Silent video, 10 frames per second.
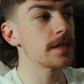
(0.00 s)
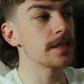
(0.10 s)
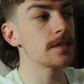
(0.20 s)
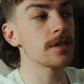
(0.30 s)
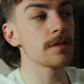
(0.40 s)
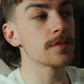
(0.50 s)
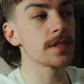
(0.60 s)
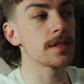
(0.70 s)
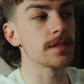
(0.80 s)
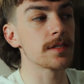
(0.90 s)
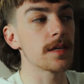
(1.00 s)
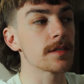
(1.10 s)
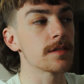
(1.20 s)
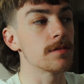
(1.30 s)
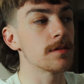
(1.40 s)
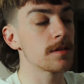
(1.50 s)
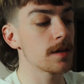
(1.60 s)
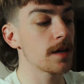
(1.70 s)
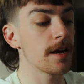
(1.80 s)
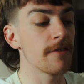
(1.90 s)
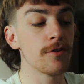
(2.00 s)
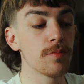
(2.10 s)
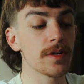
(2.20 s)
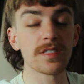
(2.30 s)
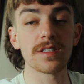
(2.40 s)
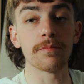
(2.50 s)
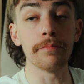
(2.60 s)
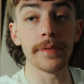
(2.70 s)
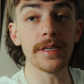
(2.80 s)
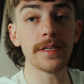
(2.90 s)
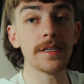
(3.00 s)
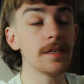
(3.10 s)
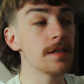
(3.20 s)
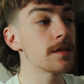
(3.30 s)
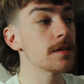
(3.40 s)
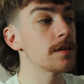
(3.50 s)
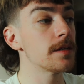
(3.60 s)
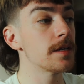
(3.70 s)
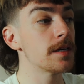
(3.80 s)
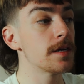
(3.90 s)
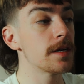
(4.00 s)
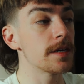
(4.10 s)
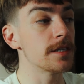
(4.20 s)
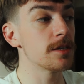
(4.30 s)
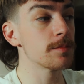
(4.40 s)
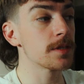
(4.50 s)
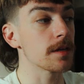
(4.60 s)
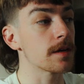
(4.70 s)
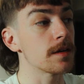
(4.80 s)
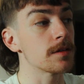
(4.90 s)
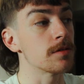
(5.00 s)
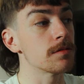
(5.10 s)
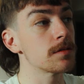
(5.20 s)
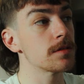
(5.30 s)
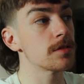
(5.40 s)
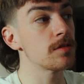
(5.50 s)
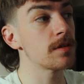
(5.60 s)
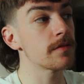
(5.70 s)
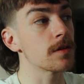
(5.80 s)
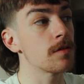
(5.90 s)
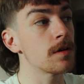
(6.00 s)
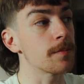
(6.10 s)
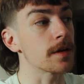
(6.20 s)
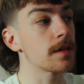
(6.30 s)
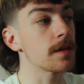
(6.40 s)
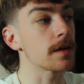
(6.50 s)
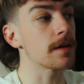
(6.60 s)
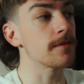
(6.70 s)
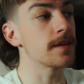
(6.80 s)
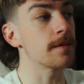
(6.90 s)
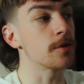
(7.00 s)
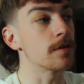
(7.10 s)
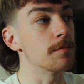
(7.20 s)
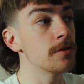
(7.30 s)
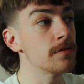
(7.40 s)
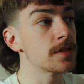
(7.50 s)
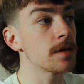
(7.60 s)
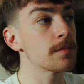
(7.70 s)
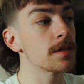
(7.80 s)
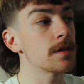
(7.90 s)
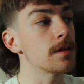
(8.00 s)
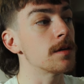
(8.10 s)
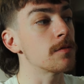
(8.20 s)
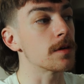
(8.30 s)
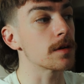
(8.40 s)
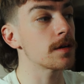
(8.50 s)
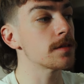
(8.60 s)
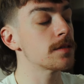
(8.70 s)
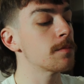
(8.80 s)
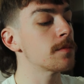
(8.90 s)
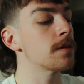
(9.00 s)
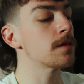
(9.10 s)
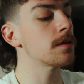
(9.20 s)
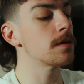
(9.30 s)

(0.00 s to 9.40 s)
it jumps to the select tool. If you press the B key, it jumps to the cut tool. So you don't have to go up and click every time you want to move something and then you want to cut something.